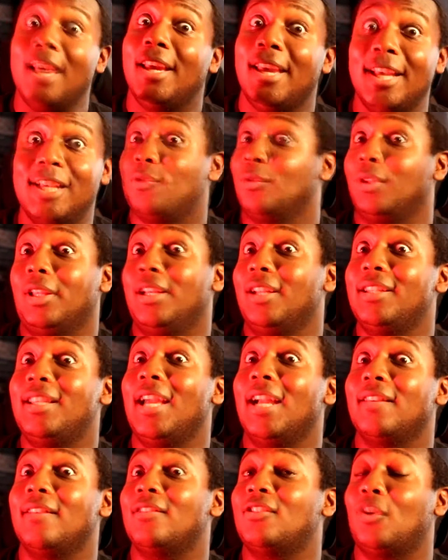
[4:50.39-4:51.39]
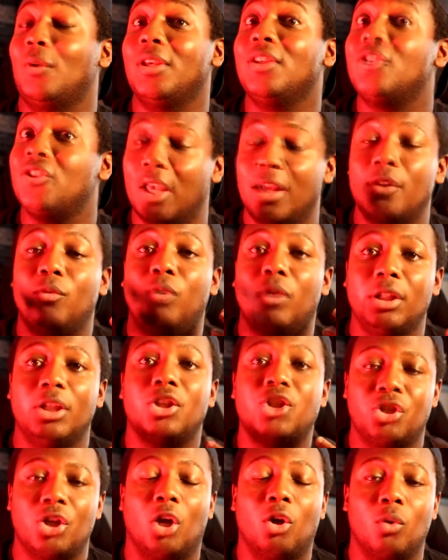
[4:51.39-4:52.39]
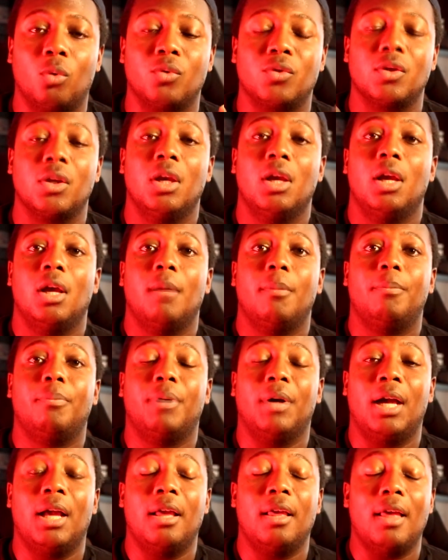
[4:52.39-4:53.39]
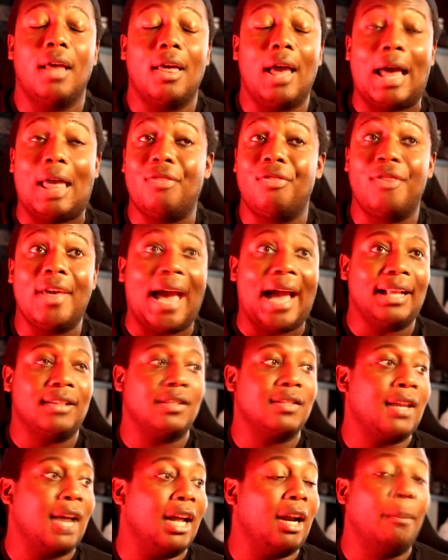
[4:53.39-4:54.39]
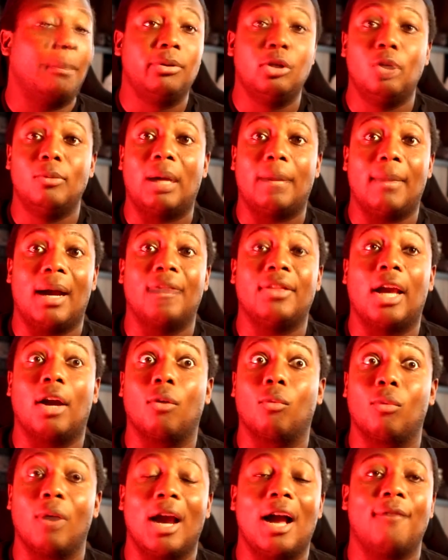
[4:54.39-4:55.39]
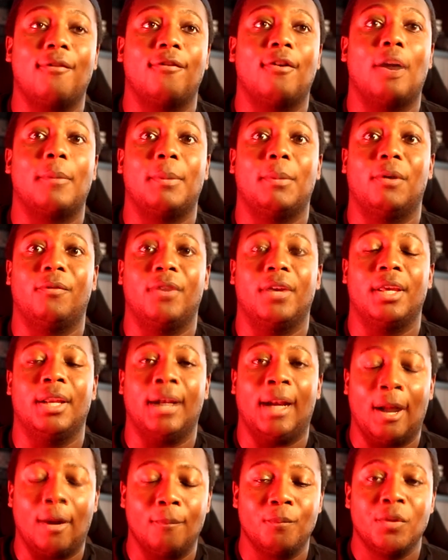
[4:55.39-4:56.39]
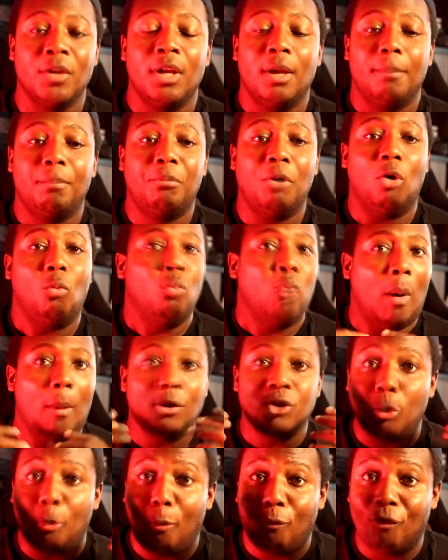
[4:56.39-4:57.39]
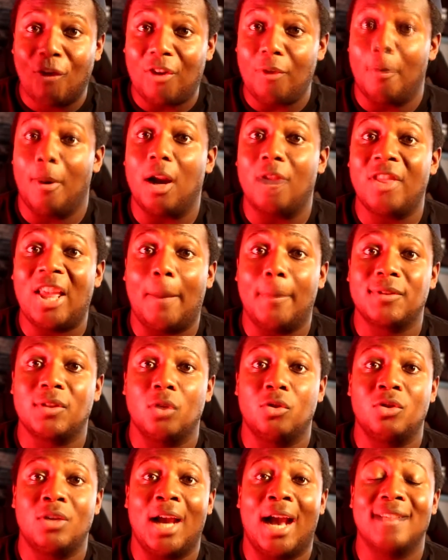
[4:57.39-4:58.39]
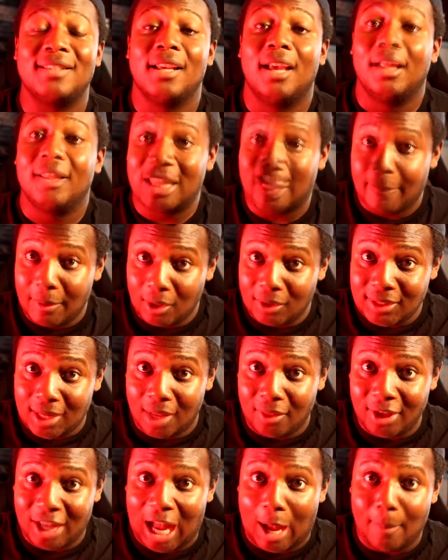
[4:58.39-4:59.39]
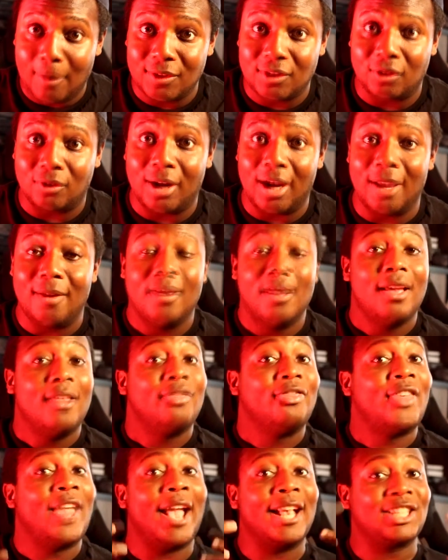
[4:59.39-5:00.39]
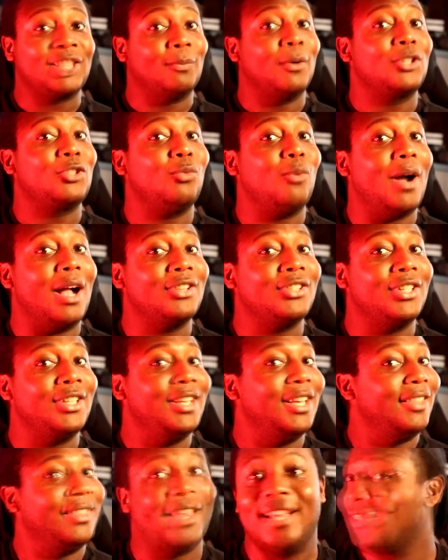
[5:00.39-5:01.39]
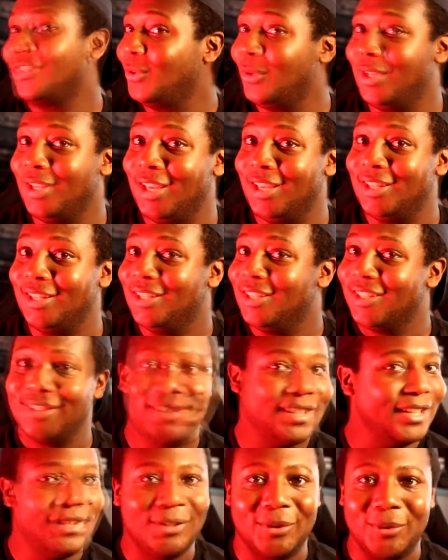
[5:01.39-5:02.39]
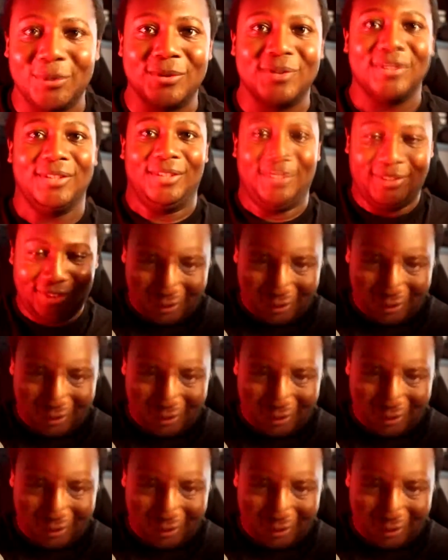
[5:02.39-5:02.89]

He's really a detective, so it really shows. But that just kind of blew my mind that Ralph, of all people, figured it out. But what was your favorite part of the episode, you guys? Let me know down in the comments, all right? Thanks so much for watching. Thanks for tuning in. See you, Tunes.